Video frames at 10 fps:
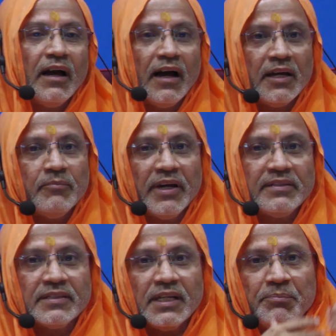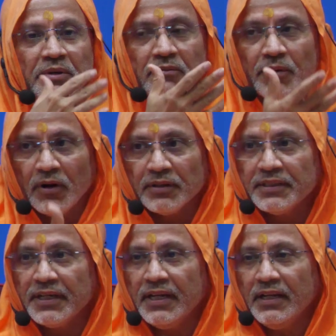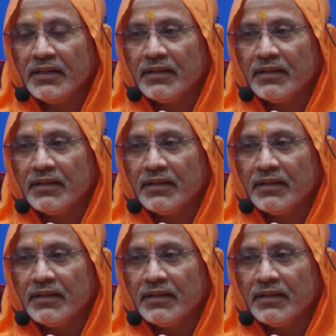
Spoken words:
I myself have gone there,